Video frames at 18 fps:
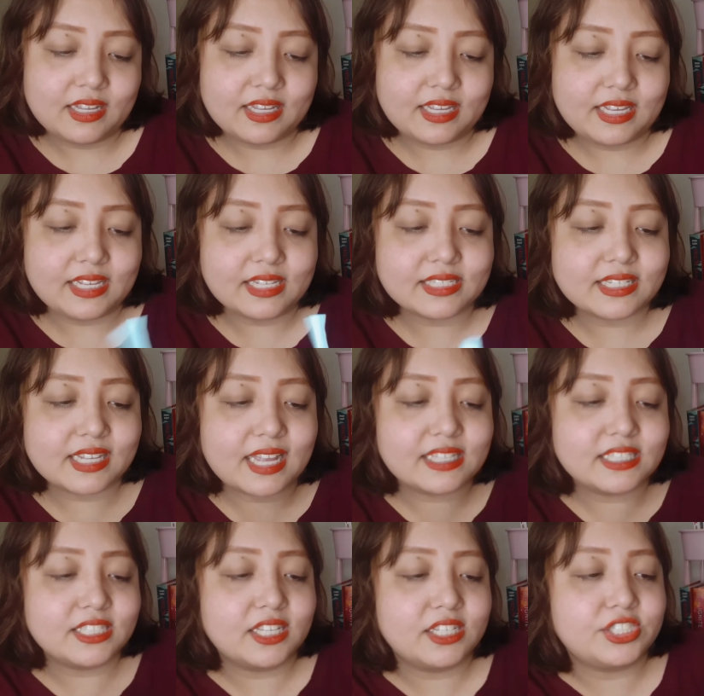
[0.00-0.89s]
He
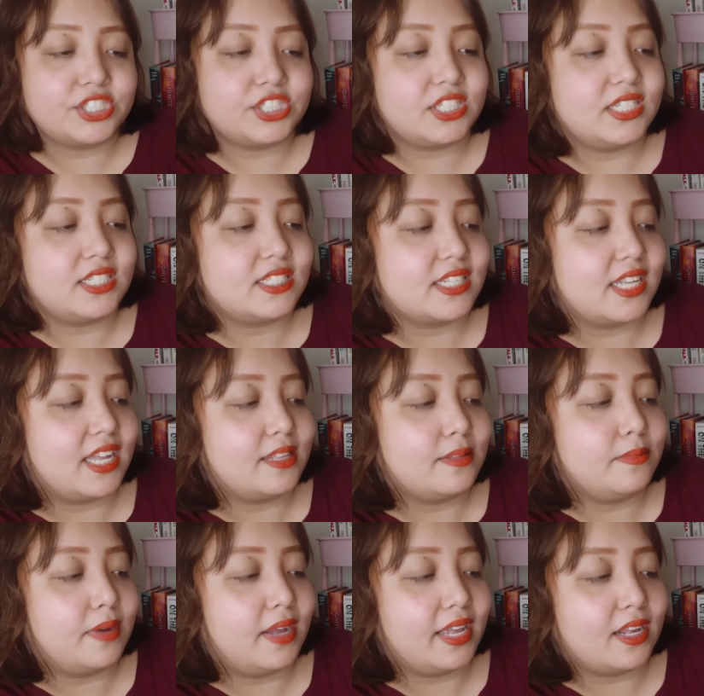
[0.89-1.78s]
Said, She
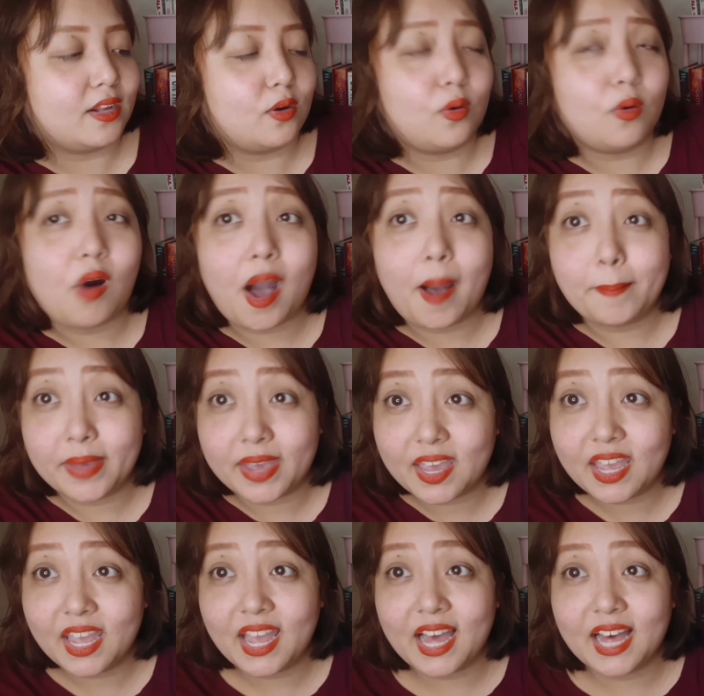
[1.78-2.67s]
Said by
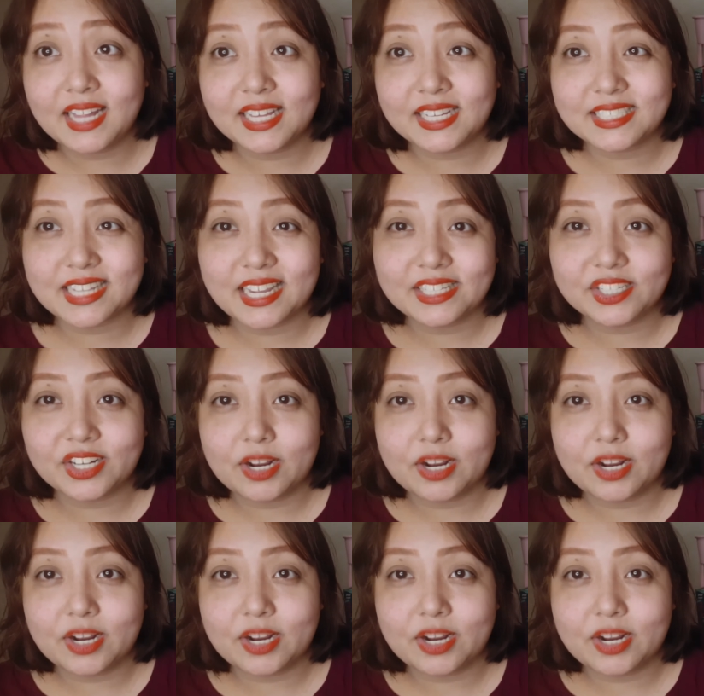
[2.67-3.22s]
Kwame Alexander.